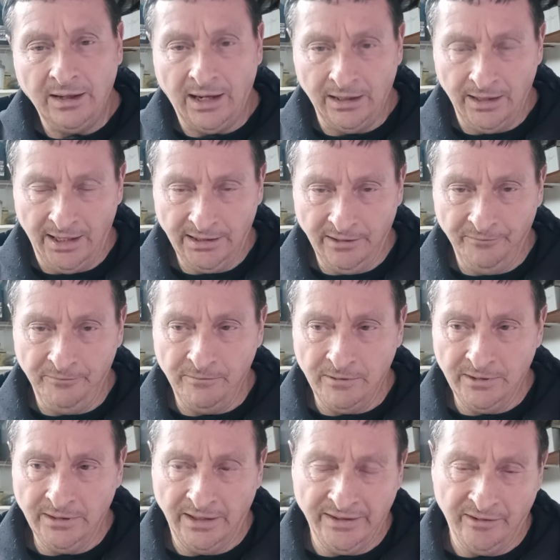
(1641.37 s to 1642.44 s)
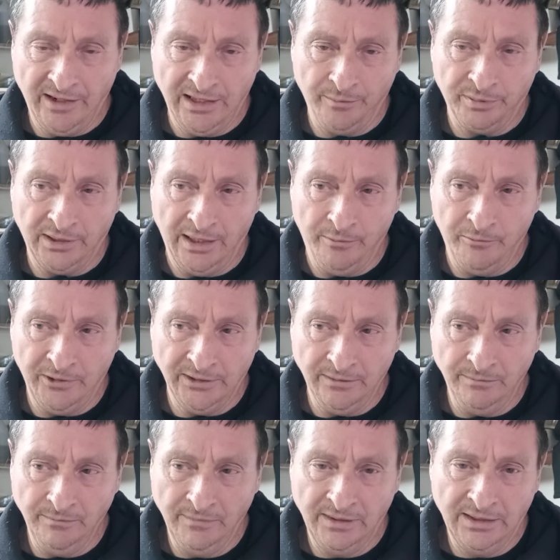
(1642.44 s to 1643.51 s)
I like the Ford. I never had a problem with
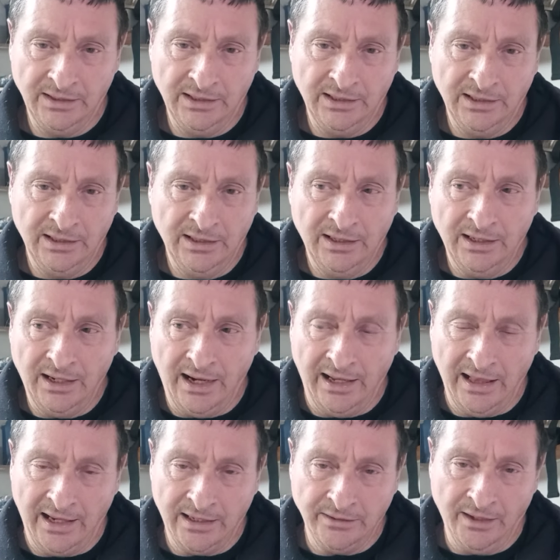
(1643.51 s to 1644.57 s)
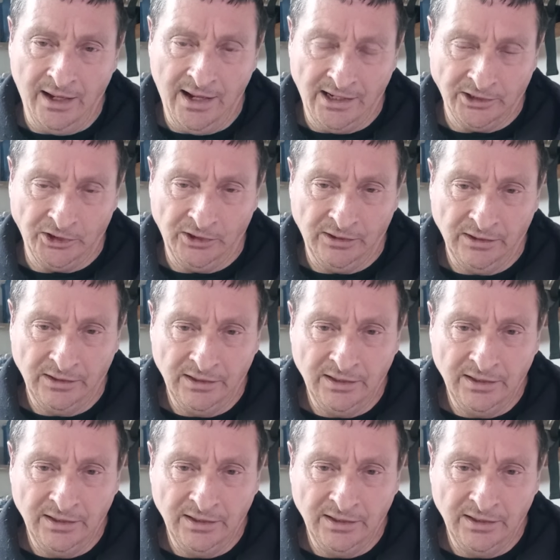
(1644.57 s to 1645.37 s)
them. I like a Dodge.